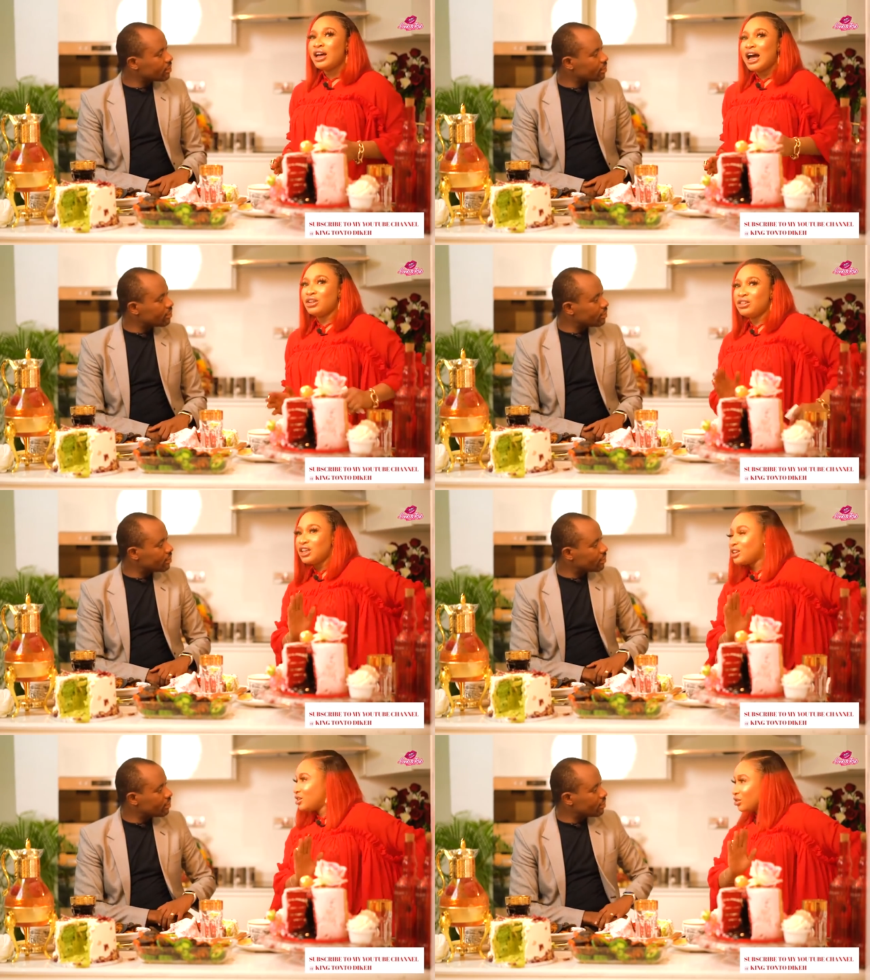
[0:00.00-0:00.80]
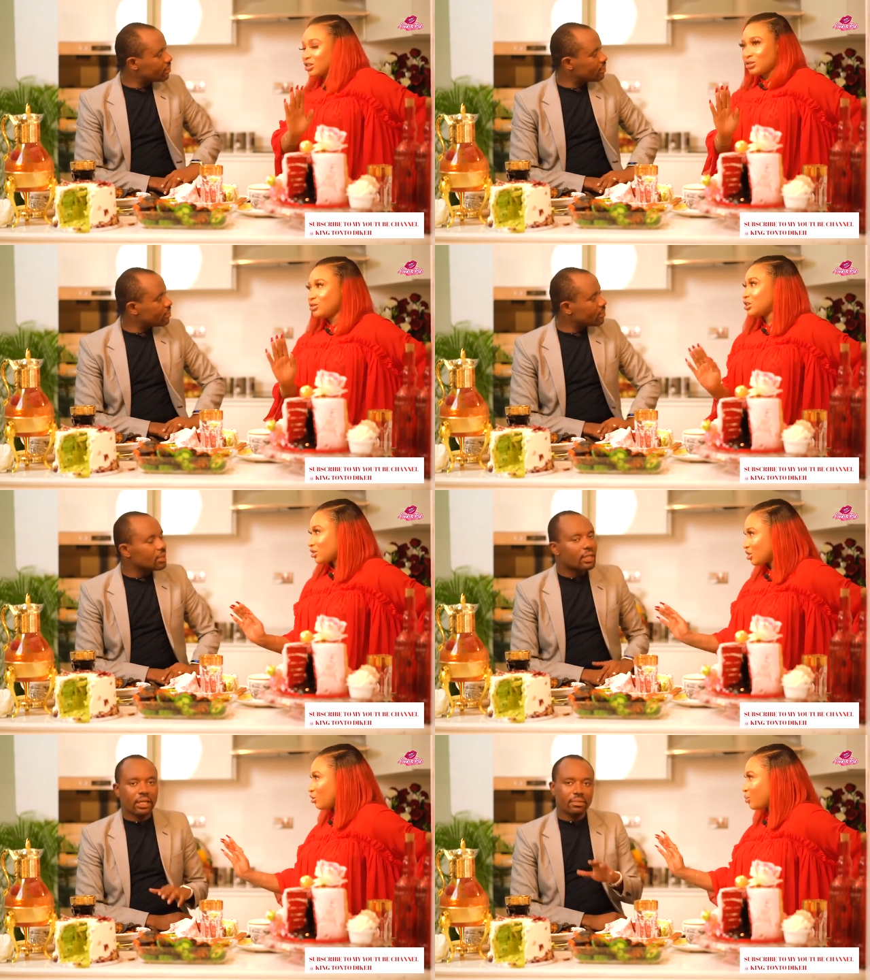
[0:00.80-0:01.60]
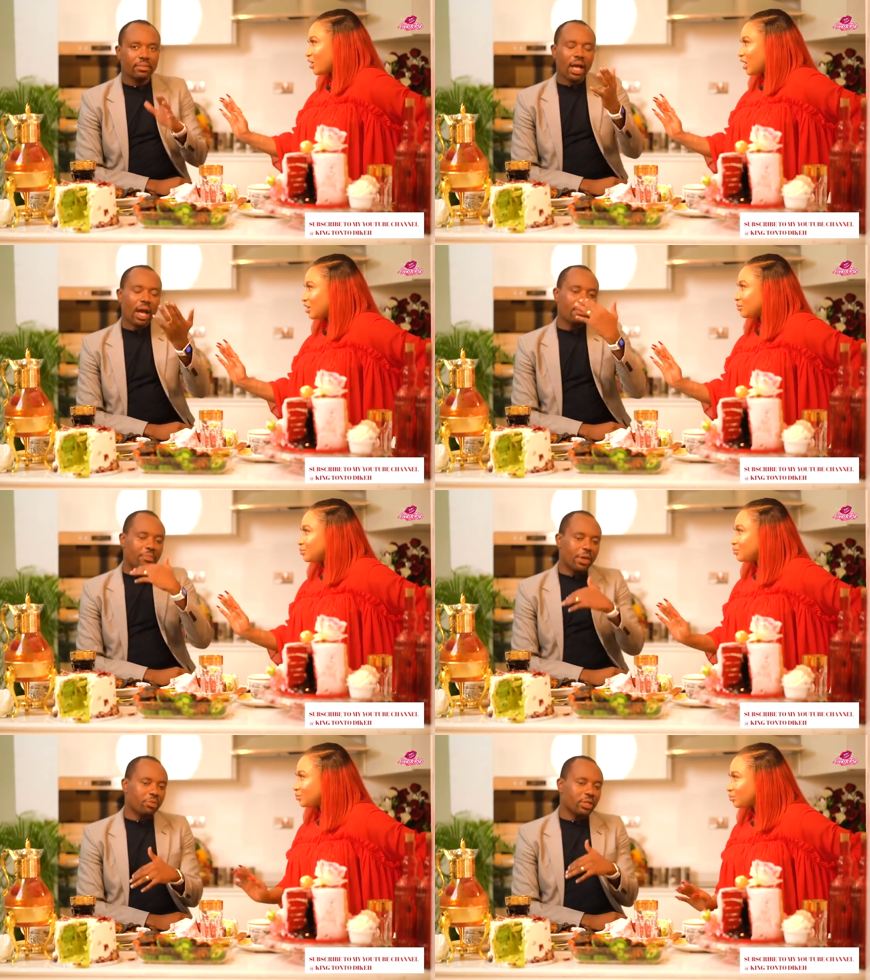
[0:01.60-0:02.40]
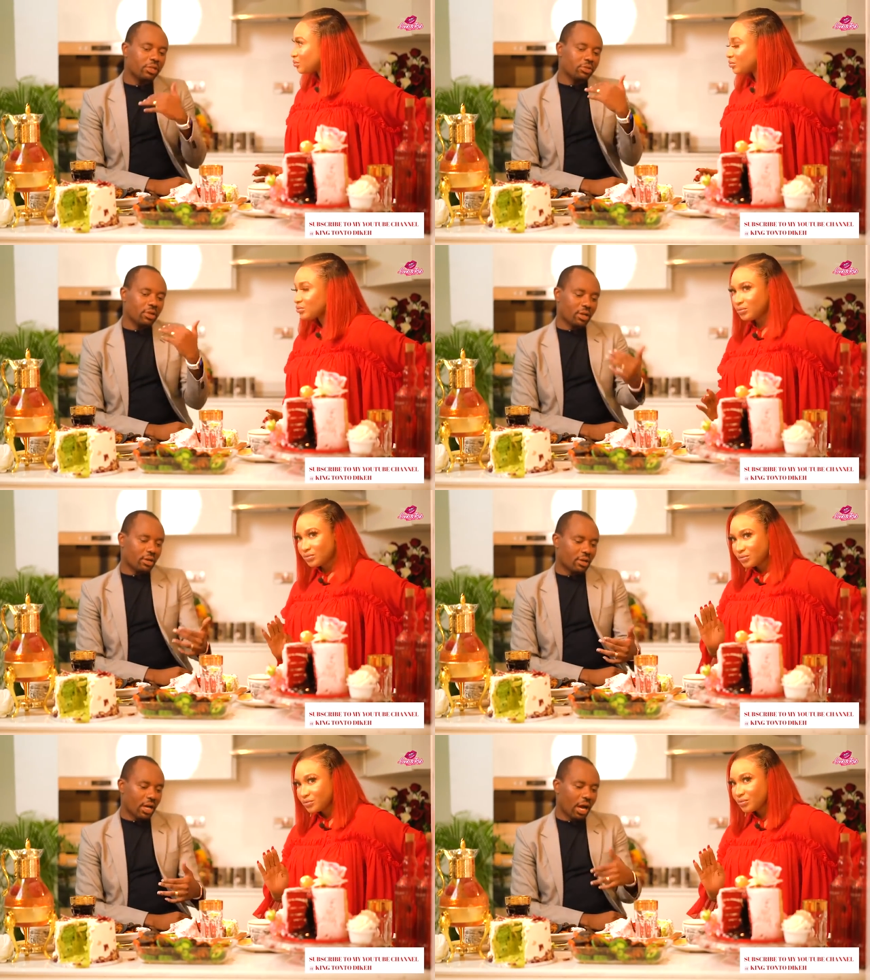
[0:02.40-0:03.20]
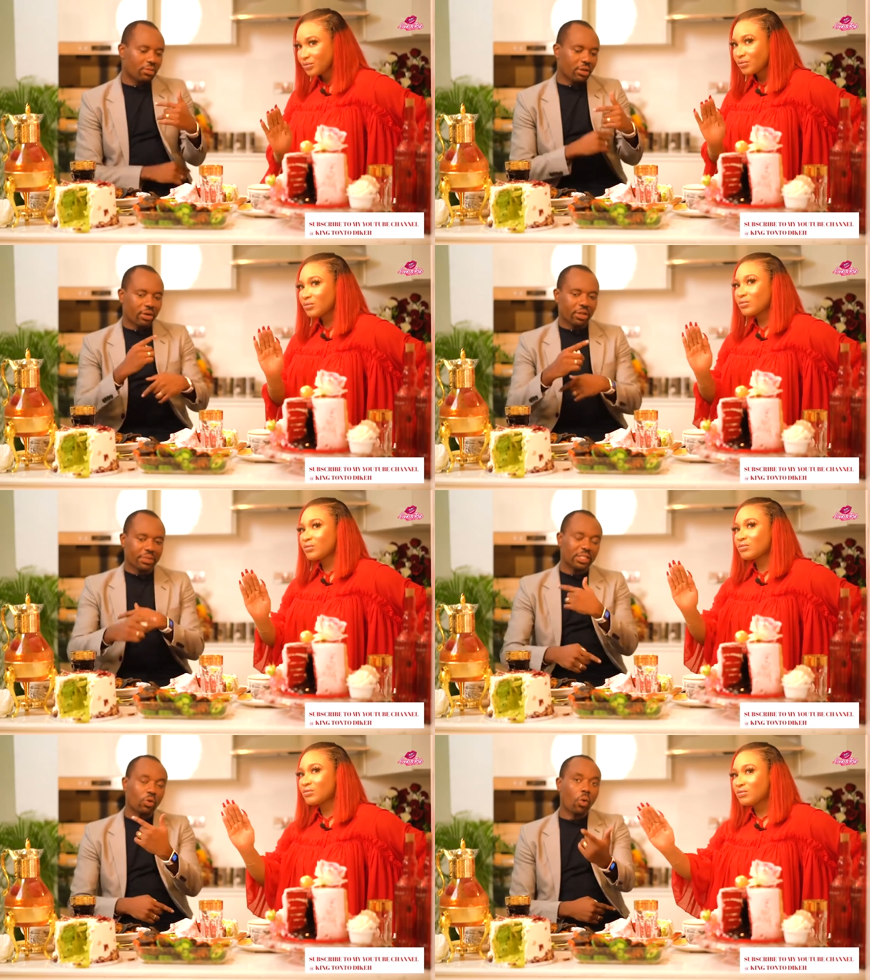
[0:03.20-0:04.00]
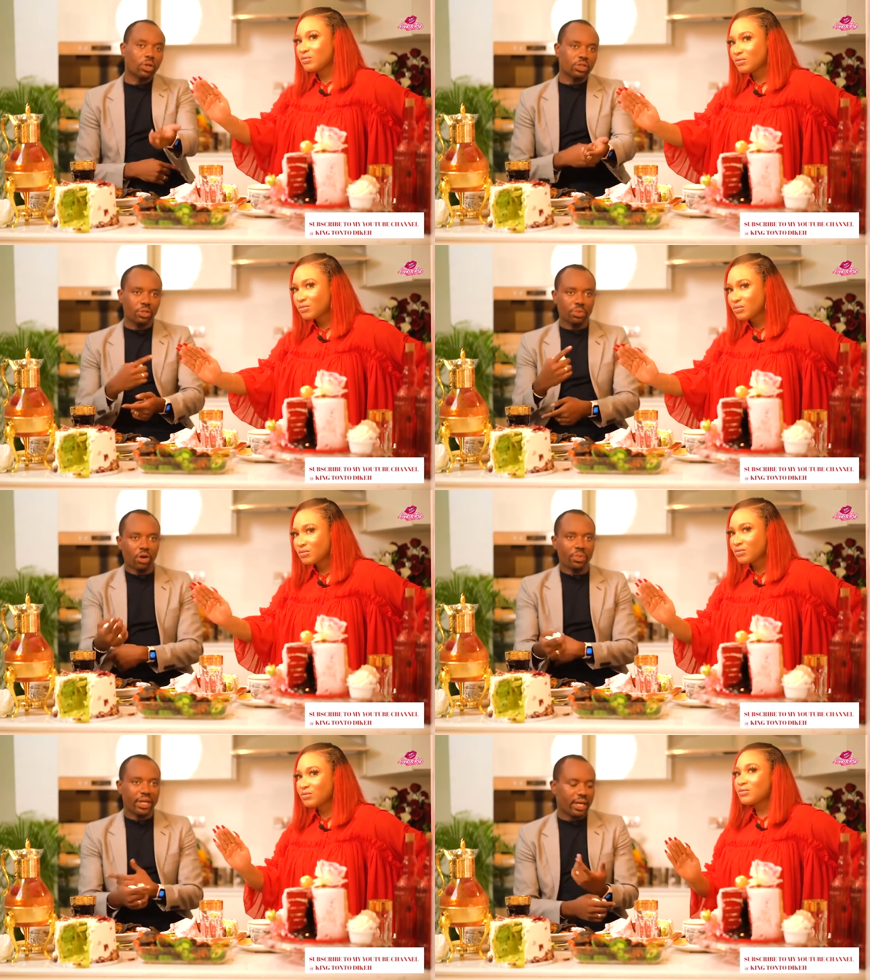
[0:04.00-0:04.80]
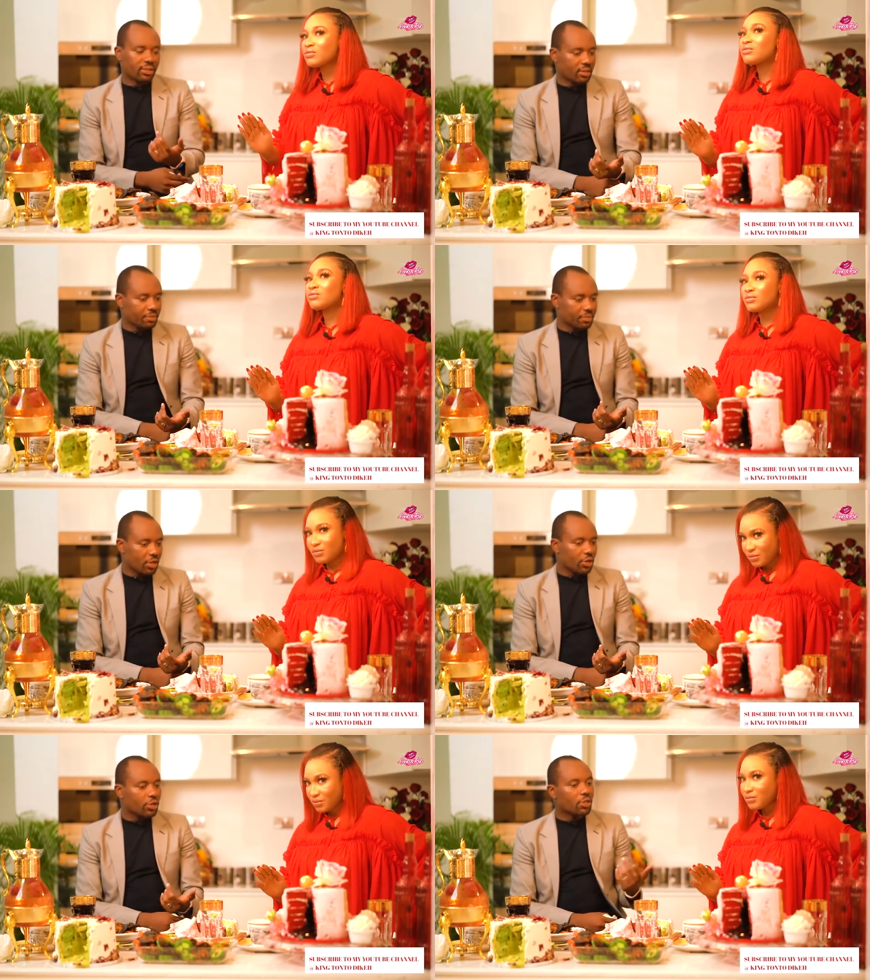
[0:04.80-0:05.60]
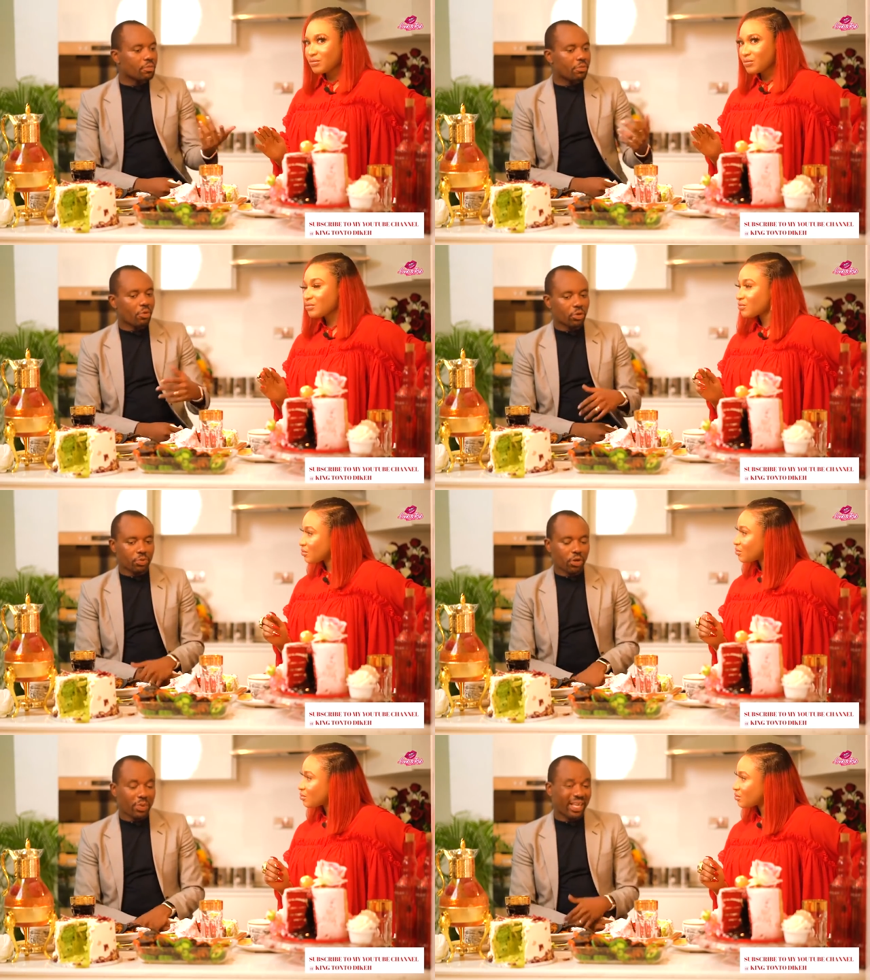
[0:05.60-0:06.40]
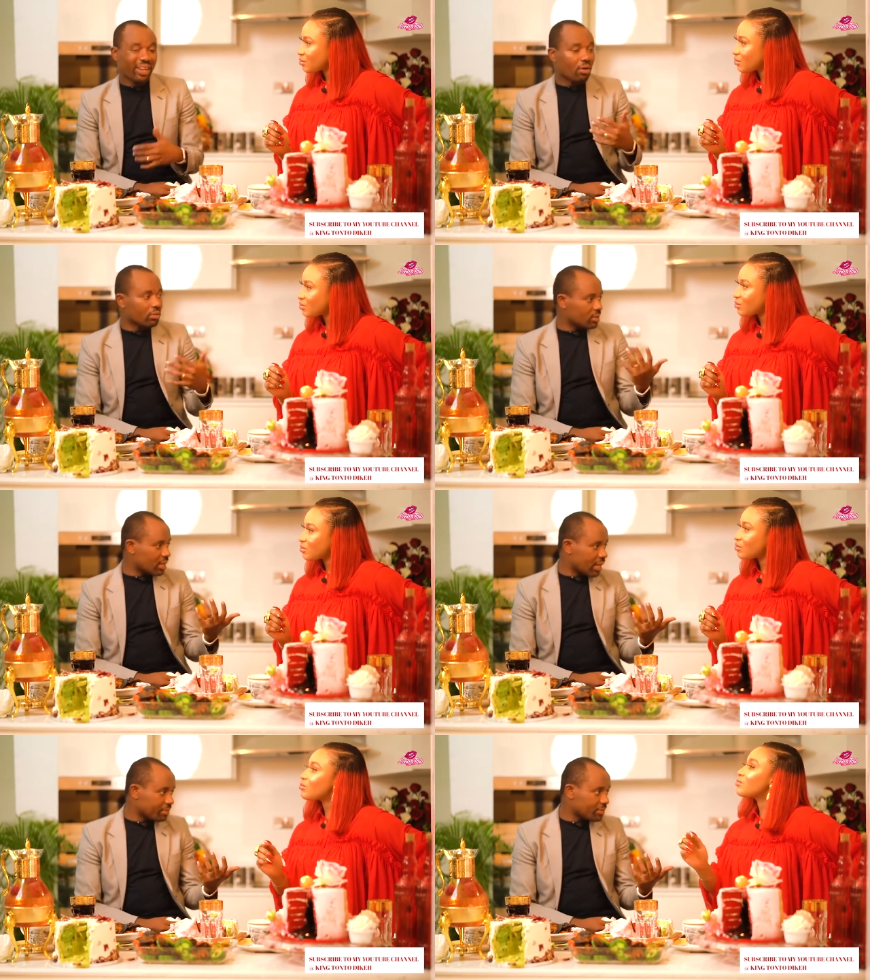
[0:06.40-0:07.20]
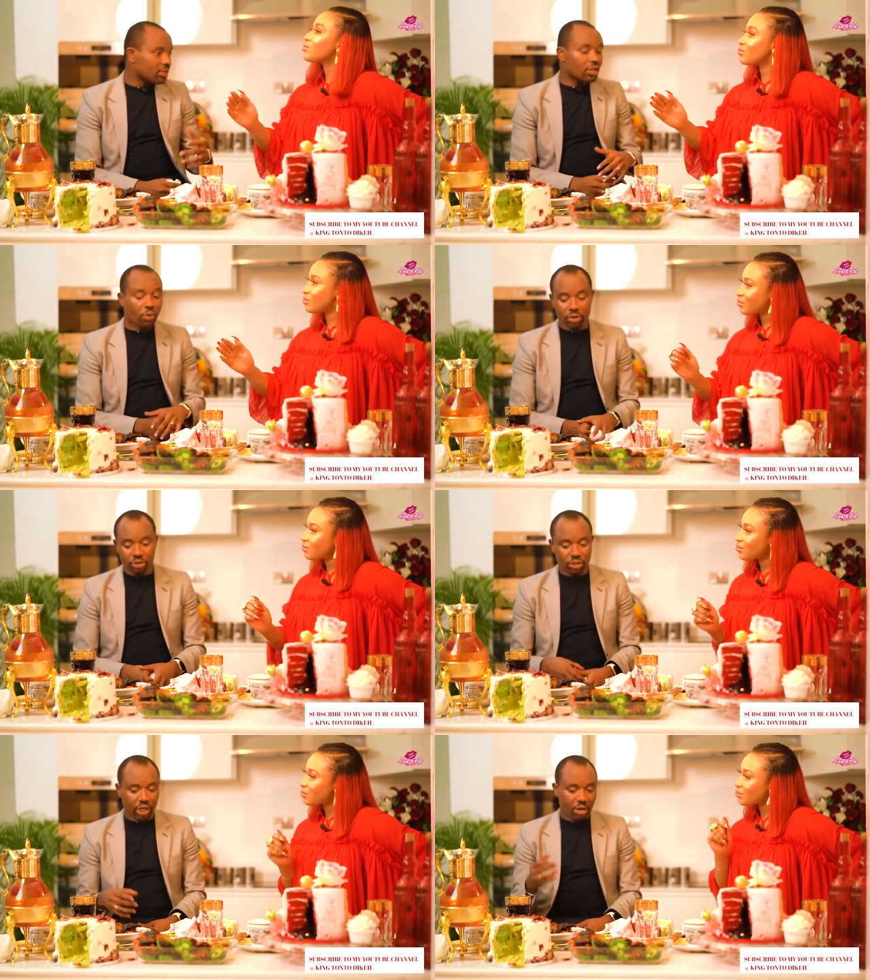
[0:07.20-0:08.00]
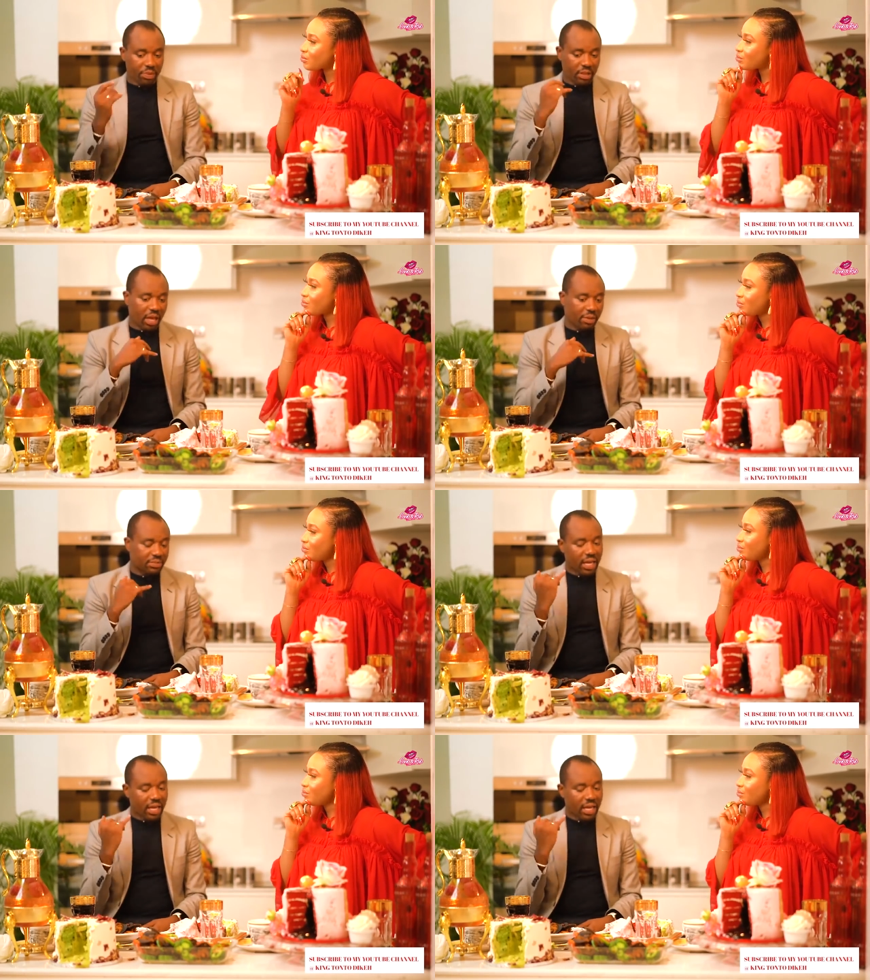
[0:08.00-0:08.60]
Speaker 1: I don't think they understood it. Can you repeat again? People need to learn how the other person wants to be communicated. Some people want to be communicated all the time. They want you to check up on them,